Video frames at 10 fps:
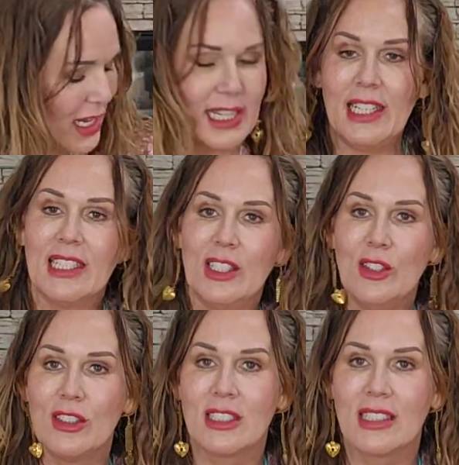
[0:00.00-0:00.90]
not eating the
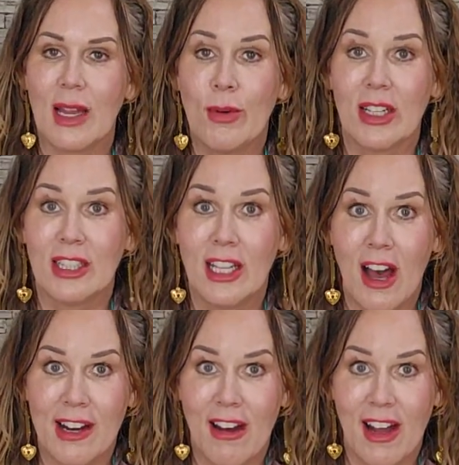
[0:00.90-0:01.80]
noodle because I put a
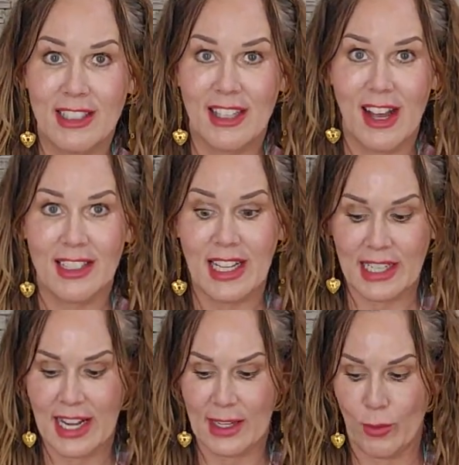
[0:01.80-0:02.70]
lot of hot sauce. I
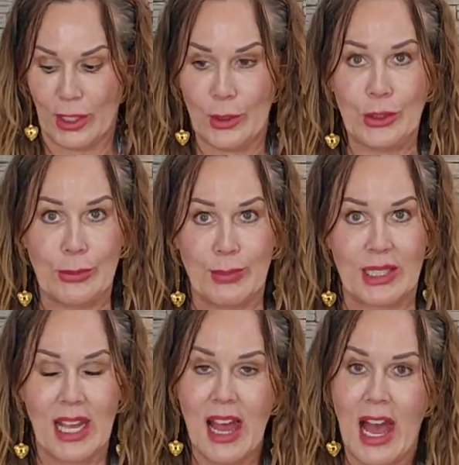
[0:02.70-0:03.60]
kind of went, oops.
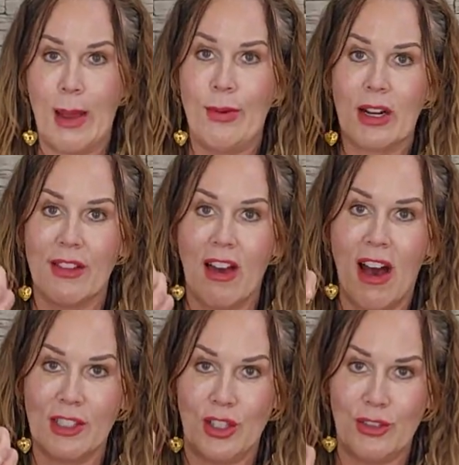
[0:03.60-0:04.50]
I put all the
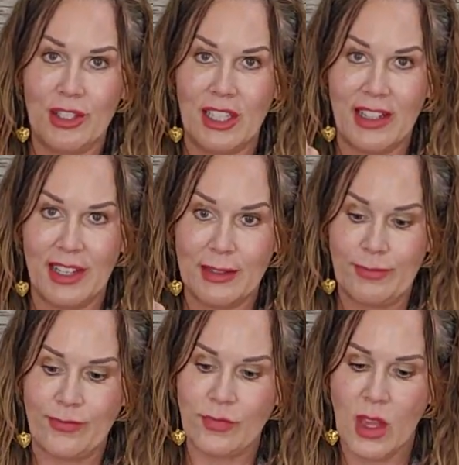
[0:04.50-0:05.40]
hot juice in there.
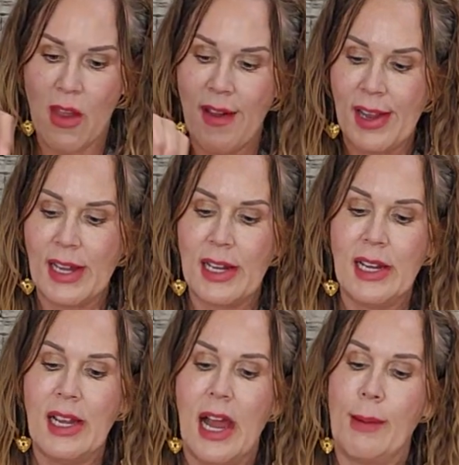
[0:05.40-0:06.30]

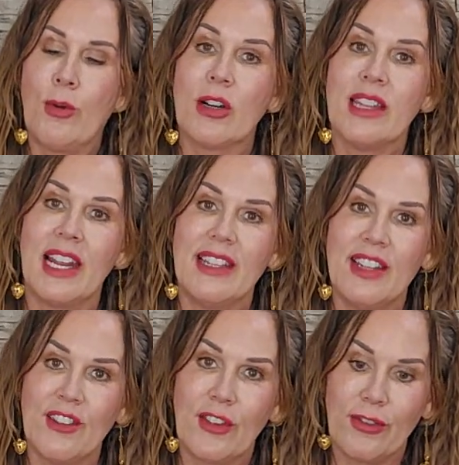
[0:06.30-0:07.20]
I poured that in
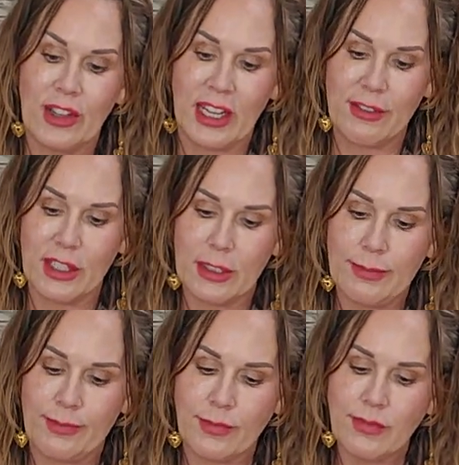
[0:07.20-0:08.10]
there for flavor
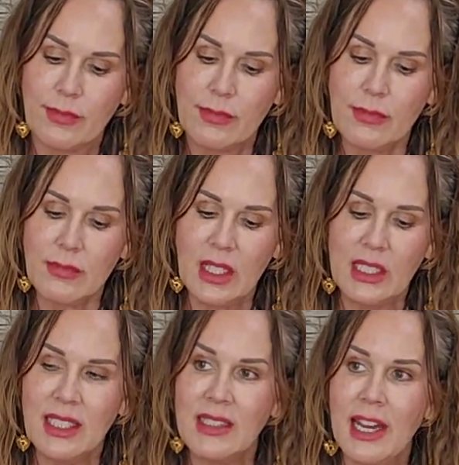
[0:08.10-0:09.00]

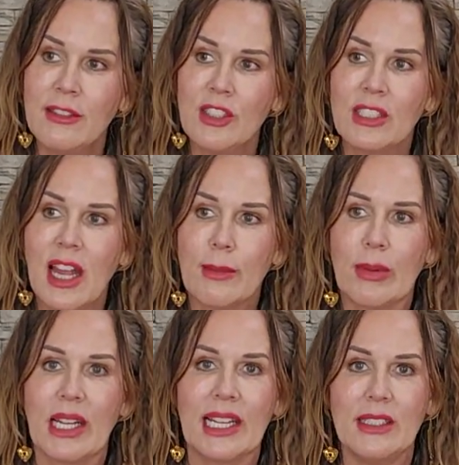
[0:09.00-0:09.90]
because I don't just like
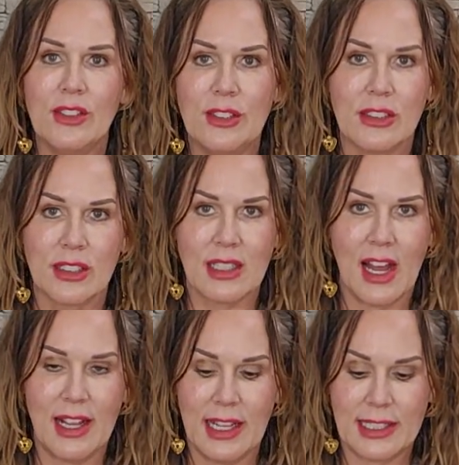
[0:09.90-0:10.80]
plain noodles.
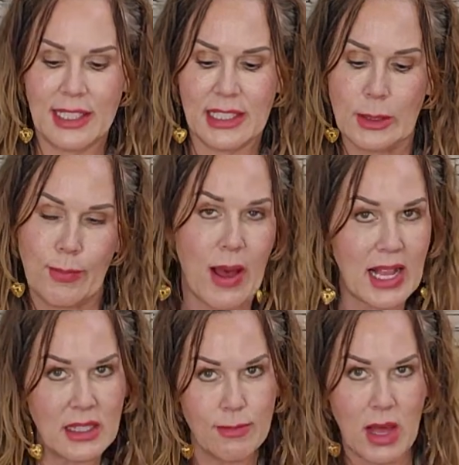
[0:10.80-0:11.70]
I like to
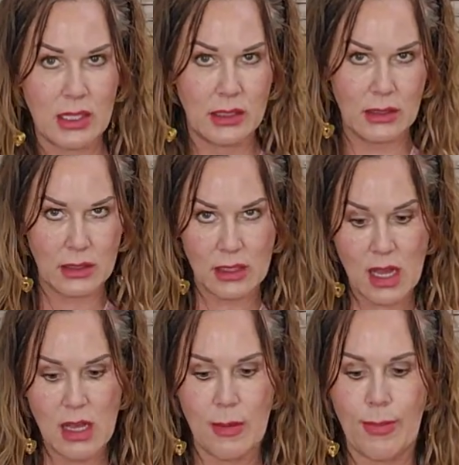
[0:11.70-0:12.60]
spice my noodles
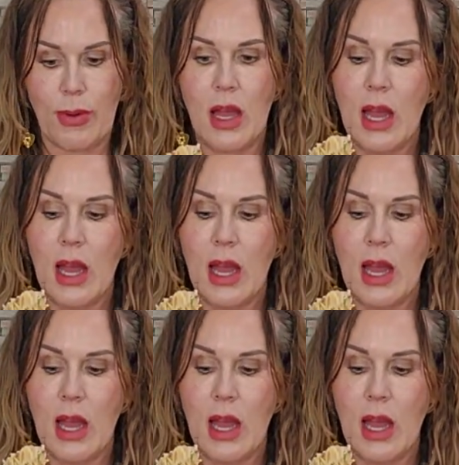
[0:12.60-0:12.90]
up.